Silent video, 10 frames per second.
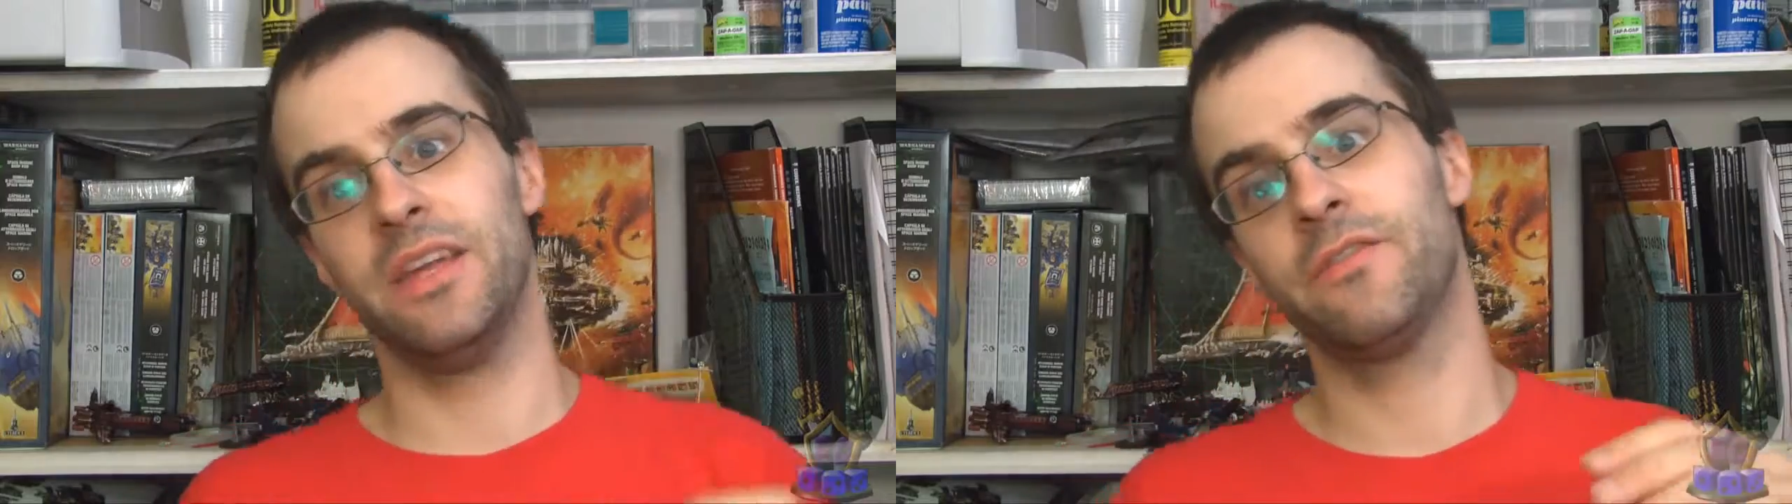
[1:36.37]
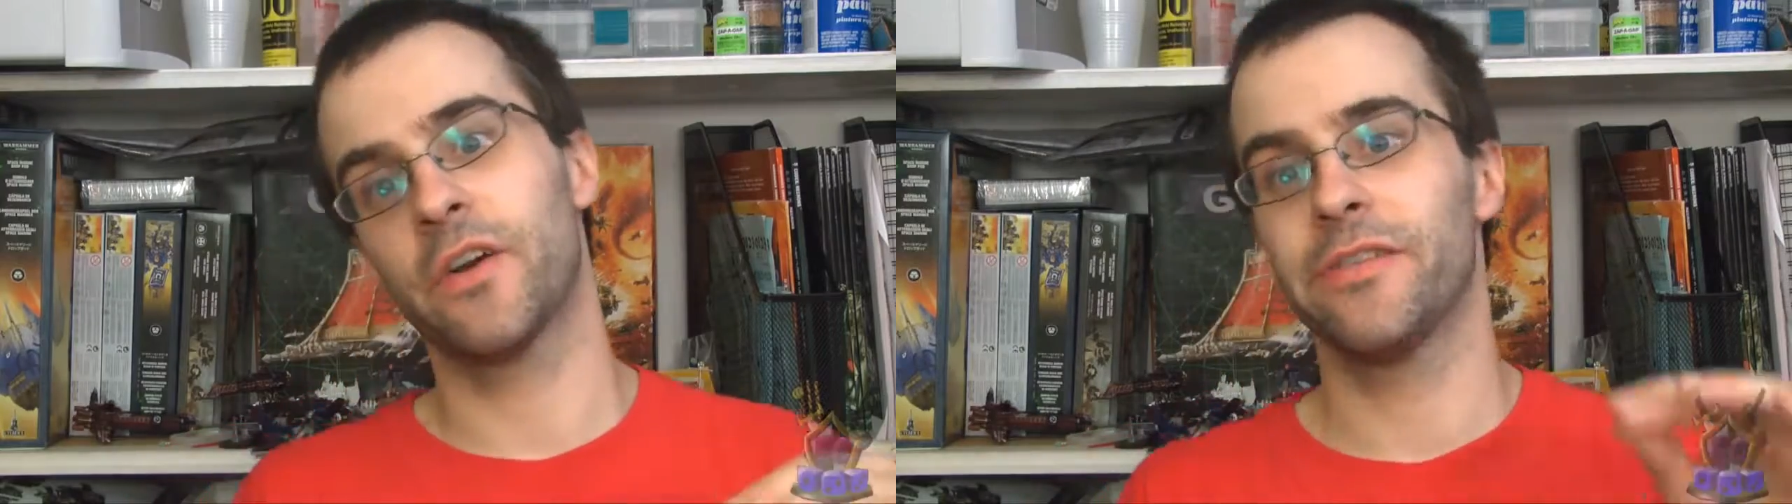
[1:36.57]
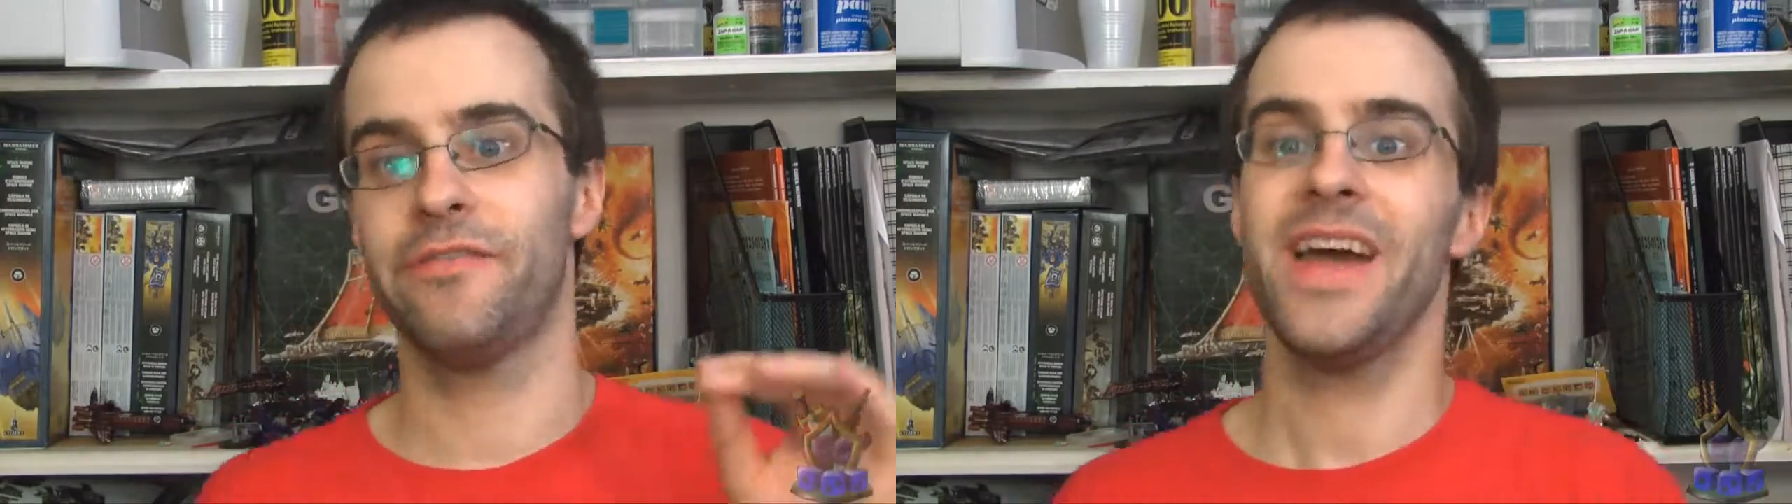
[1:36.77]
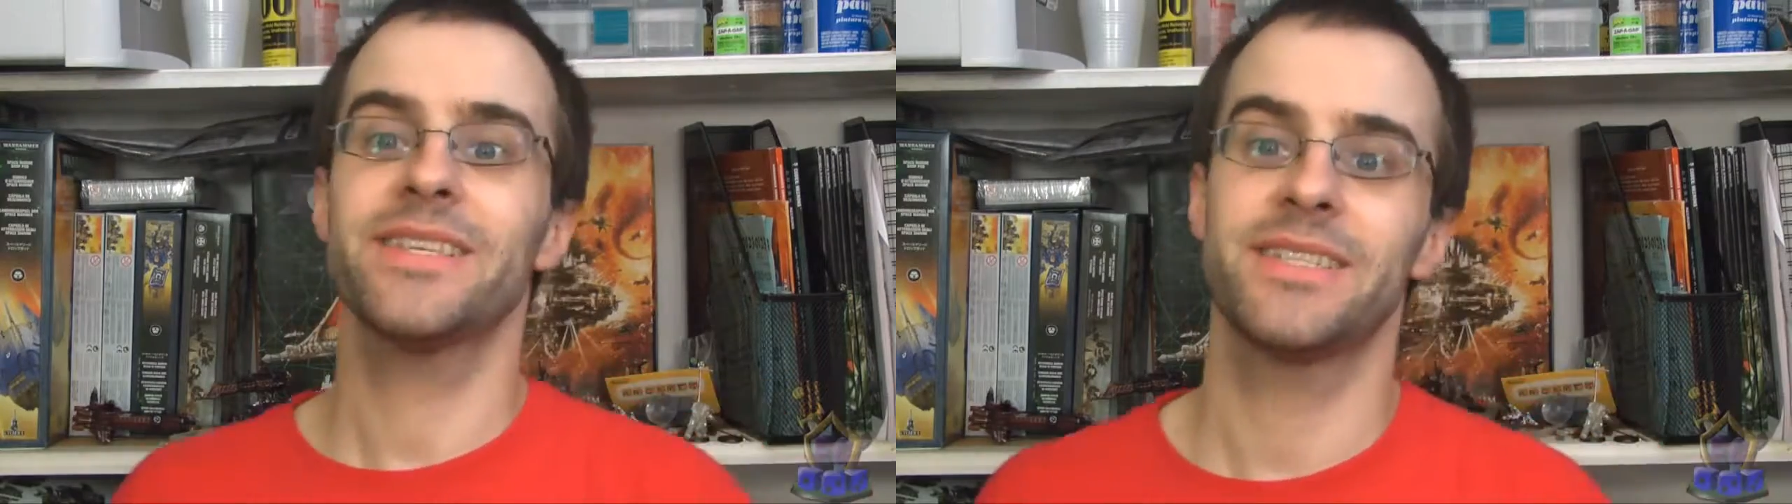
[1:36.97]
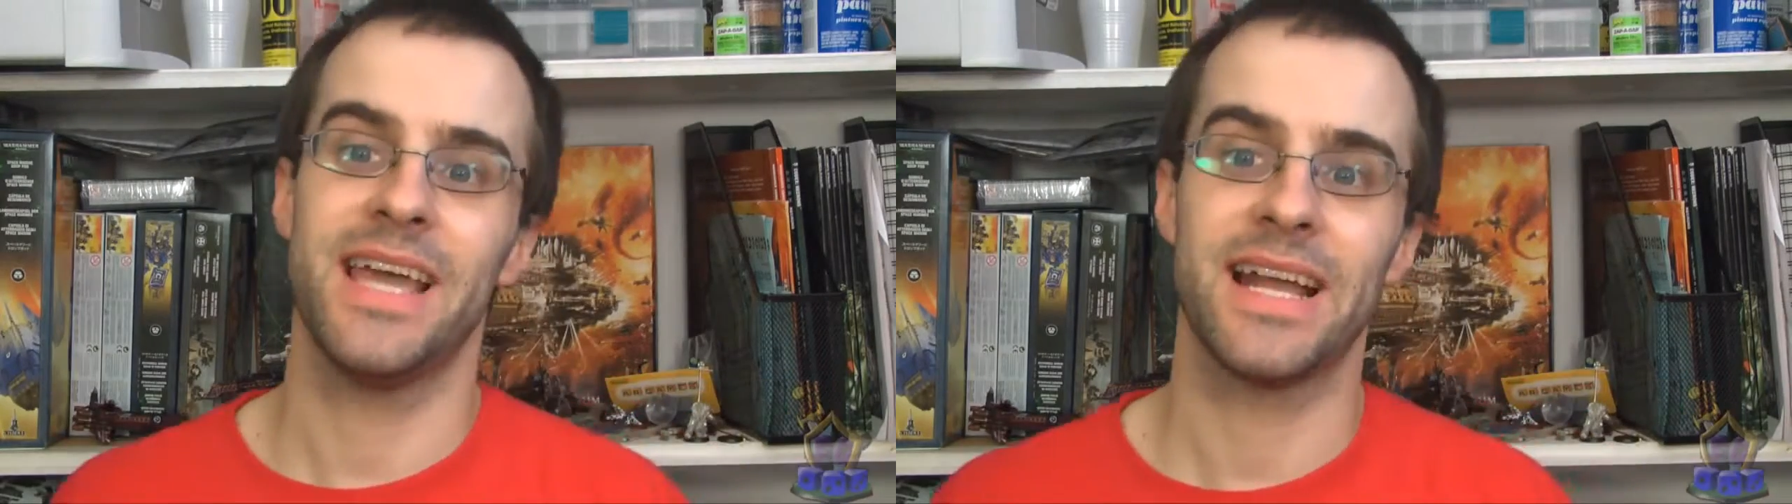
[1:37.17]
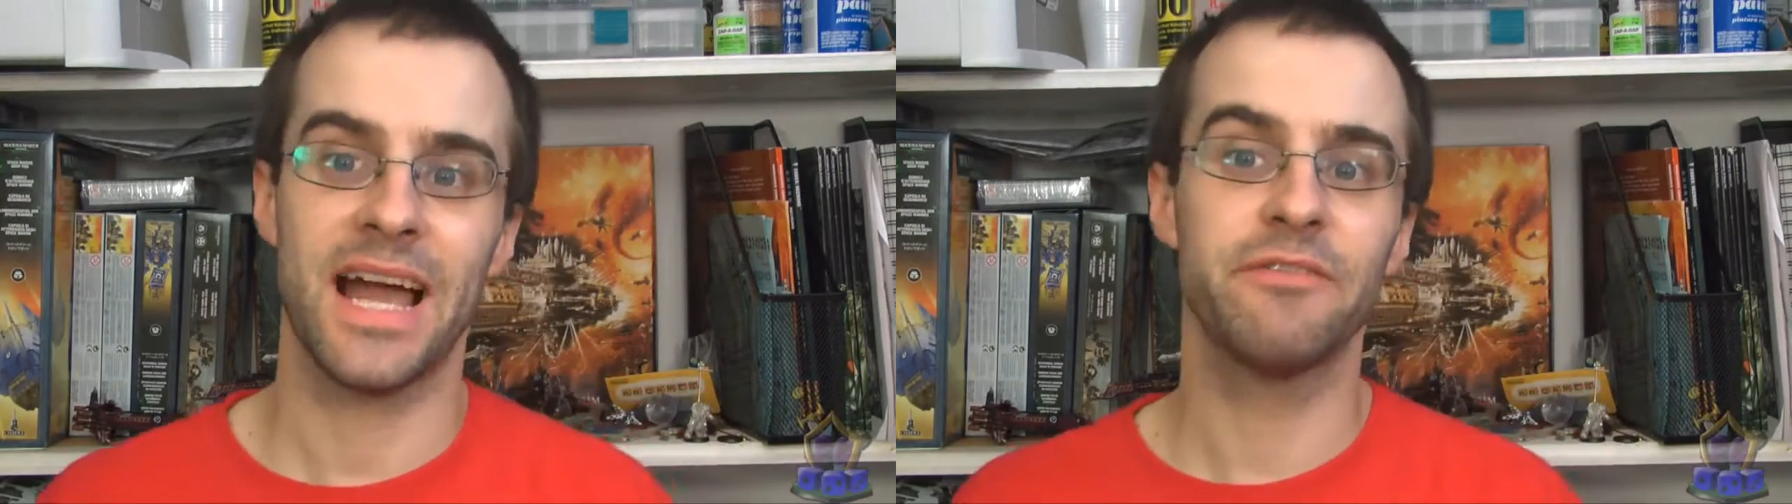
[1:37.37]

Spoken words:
then for a fast attack,